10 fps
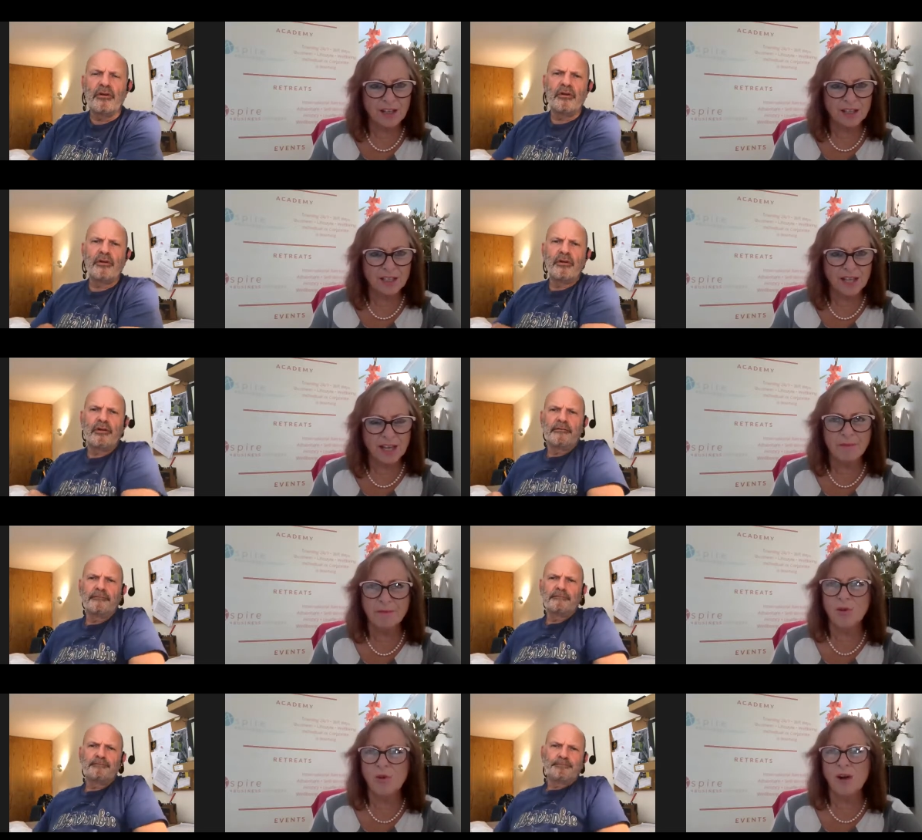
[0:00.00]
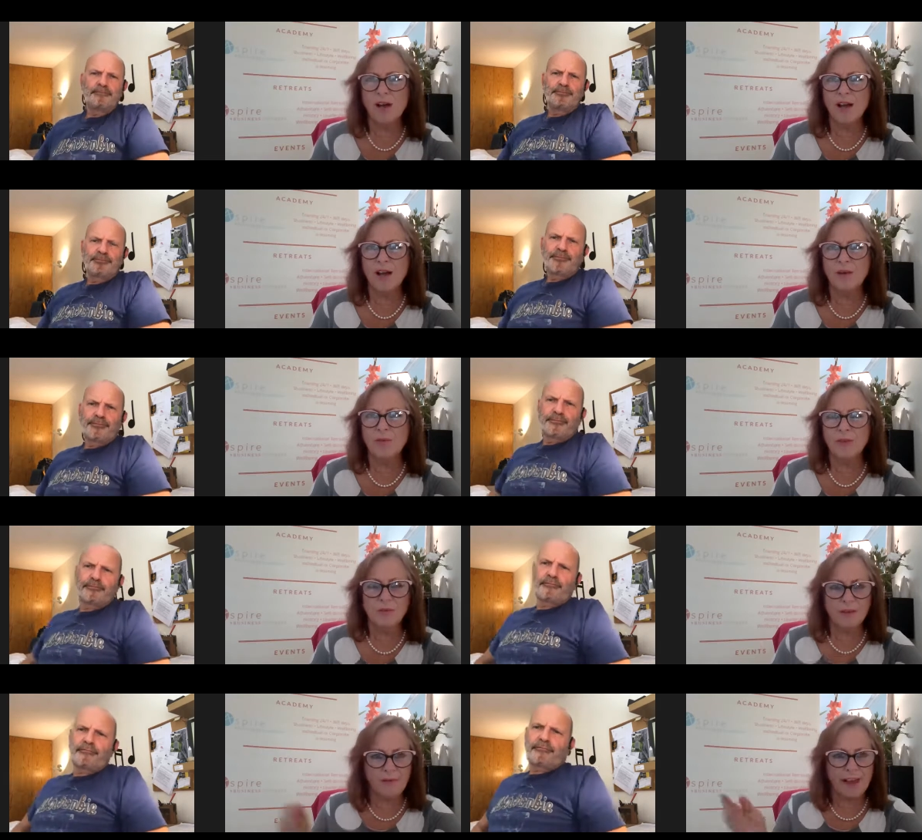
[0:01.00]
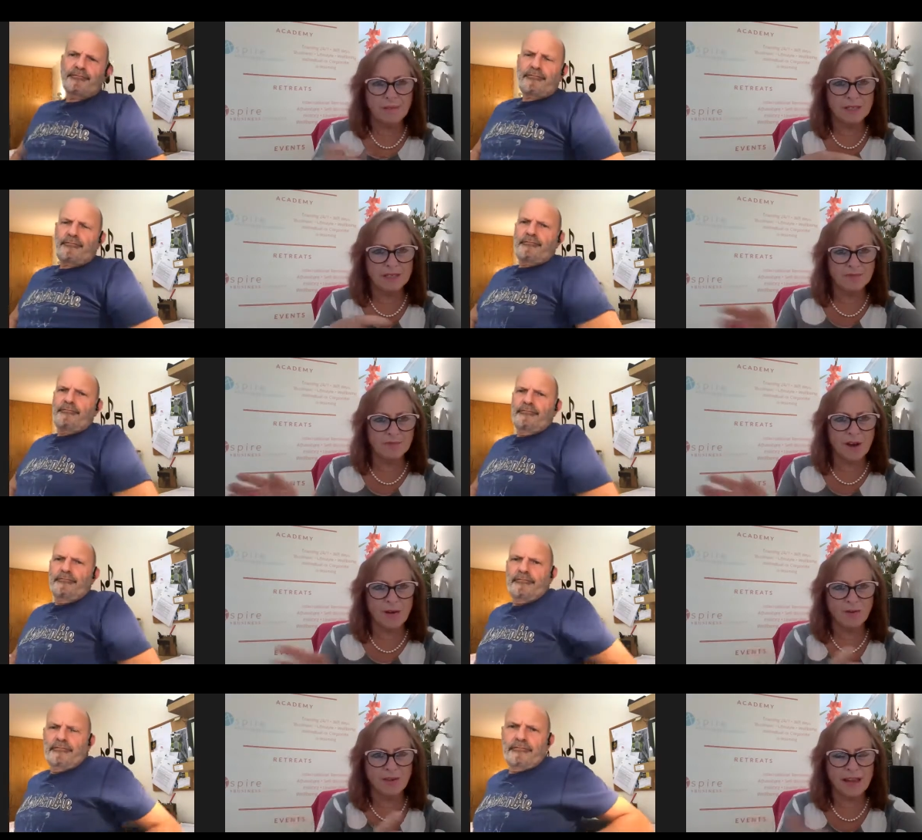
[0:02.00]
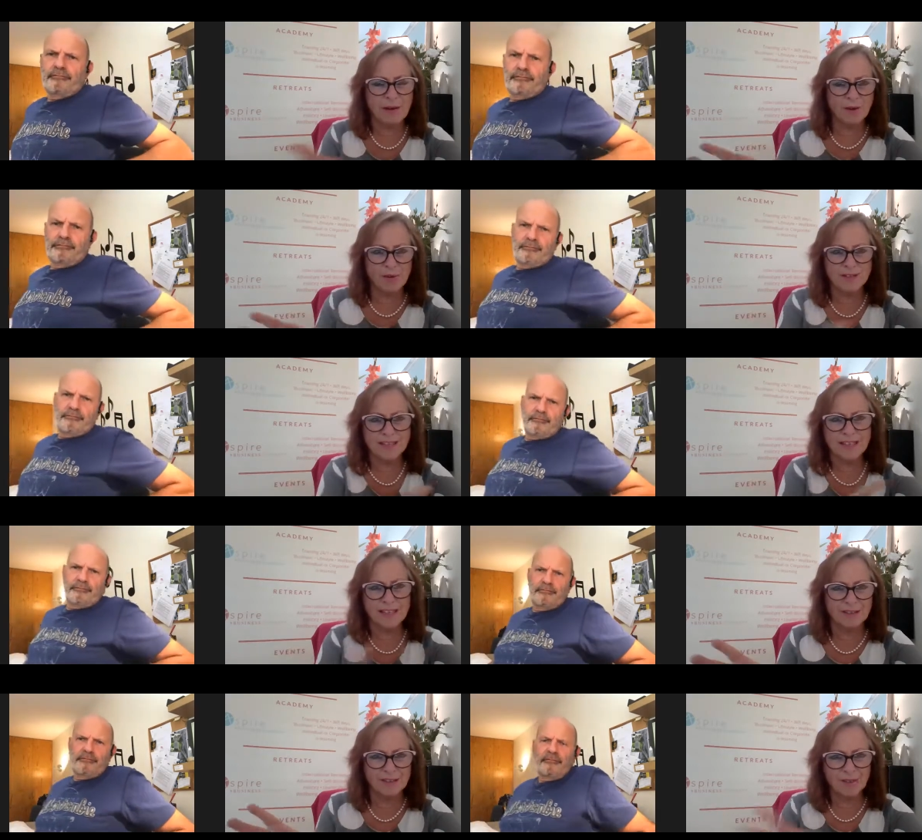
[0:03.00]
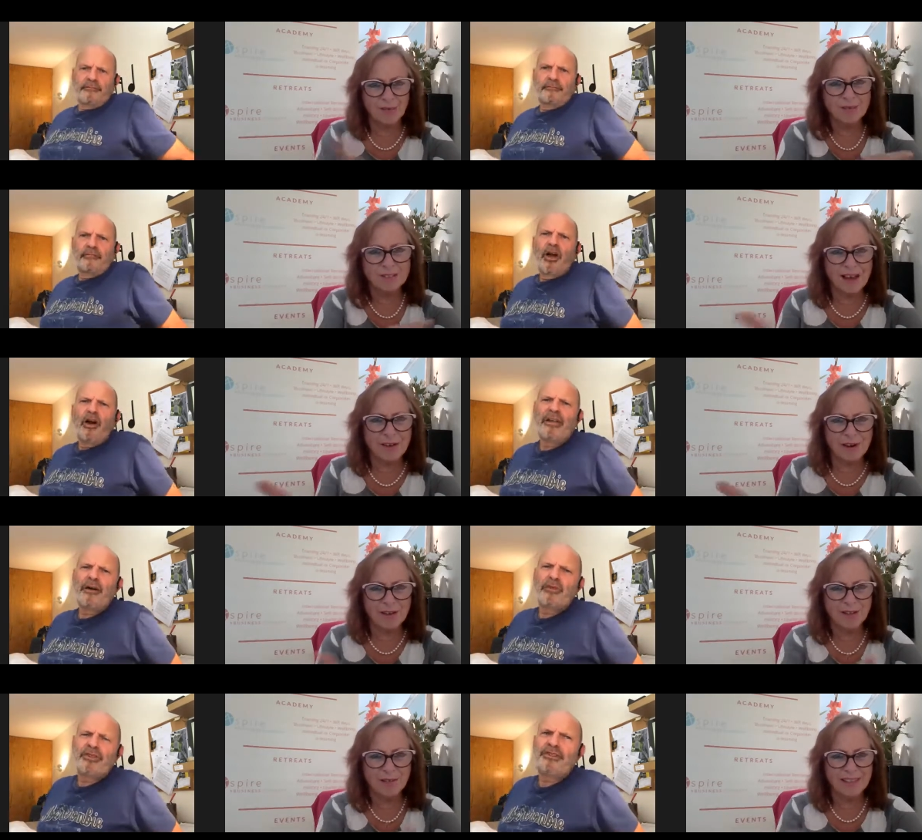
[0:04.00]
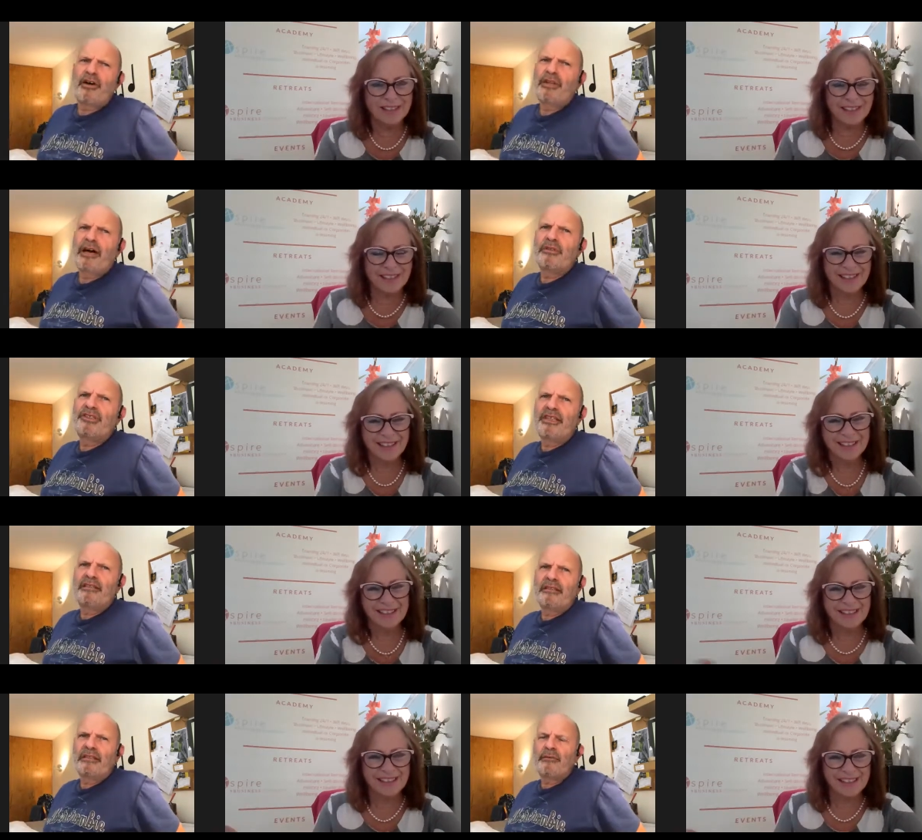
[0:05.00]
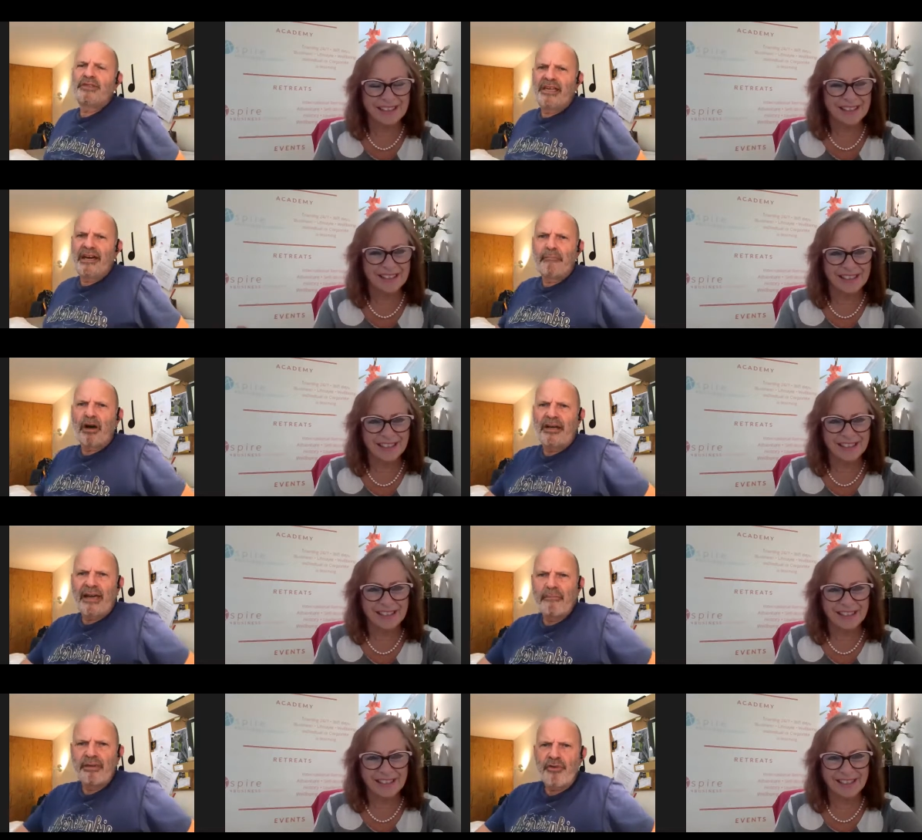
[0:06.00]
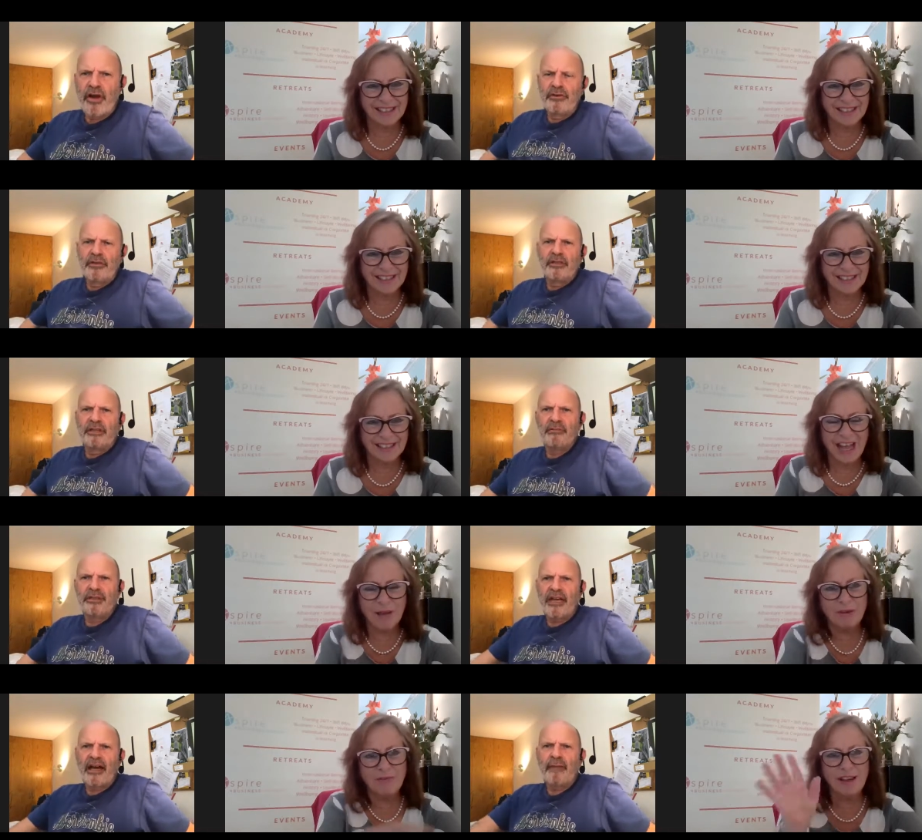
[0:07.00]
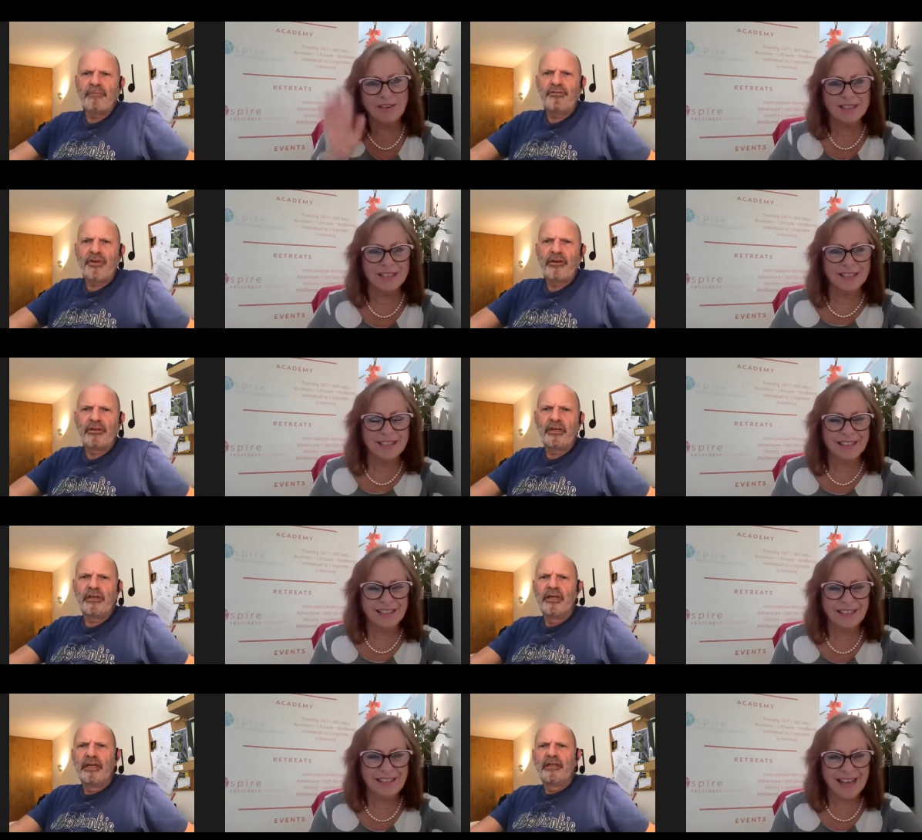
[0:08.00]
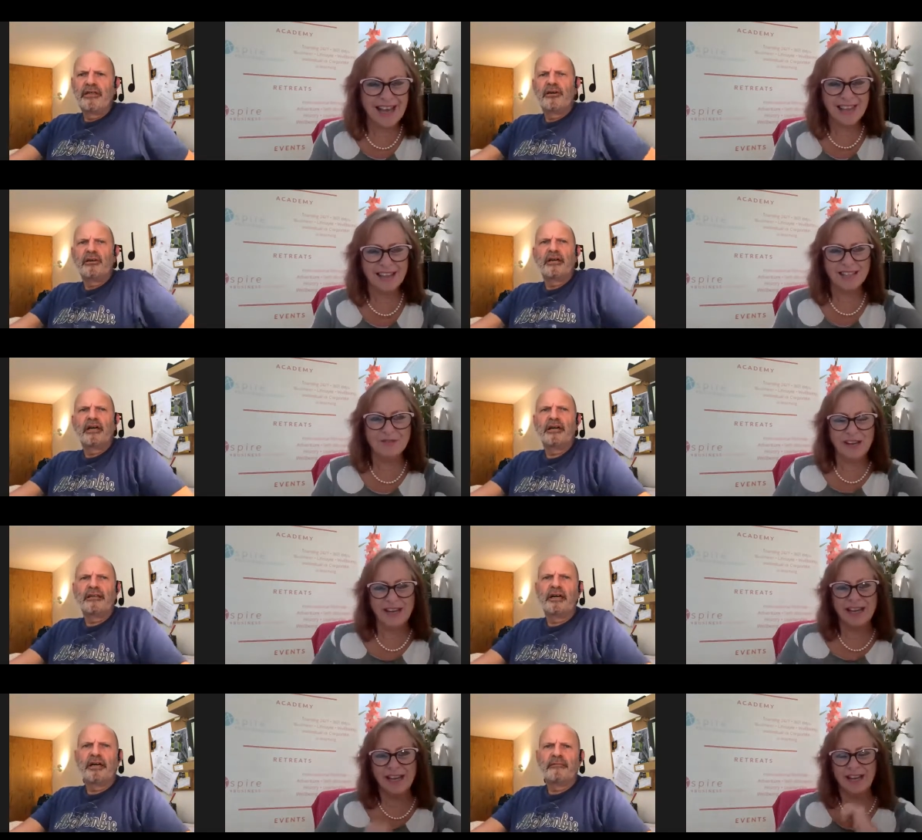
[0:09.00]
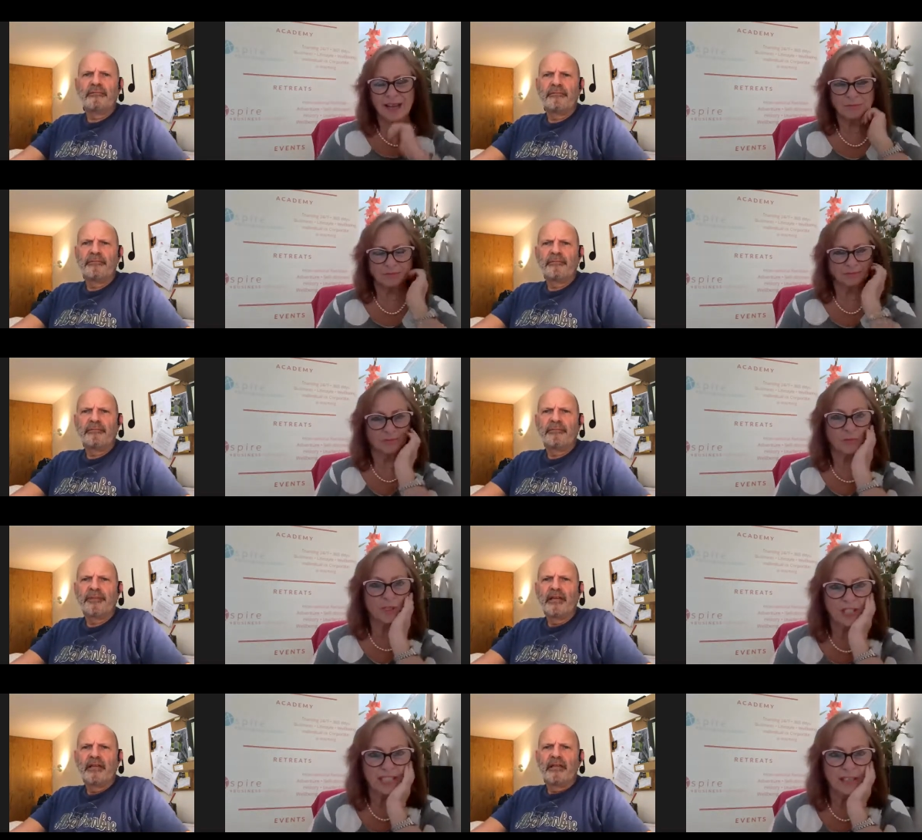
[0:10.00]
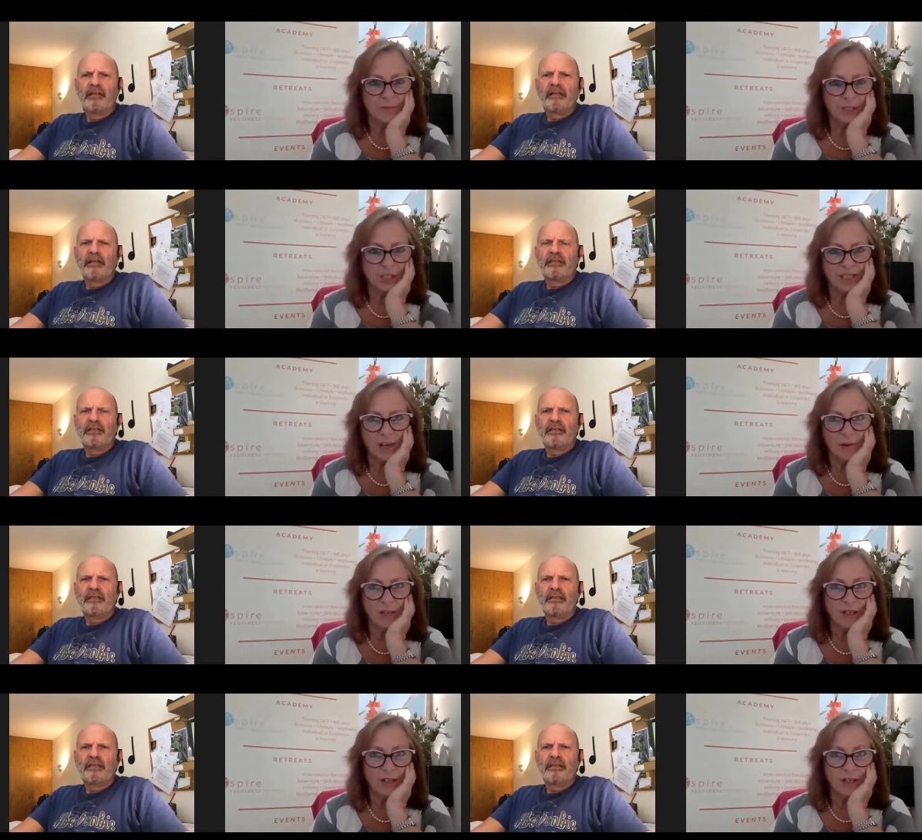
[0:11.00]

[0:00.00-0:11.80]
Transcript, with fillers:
Speaker 1: that um, uh, the, the, famous road that they were crossing. What was that? Oh, that road? was no, that was
Speaker 2: that was EMI Abbey Road. That was Abbey, Abbey road. road.
Speaker 1: Yeah, that's uh, right. Yeah. yeah. yeah, Which is in which is up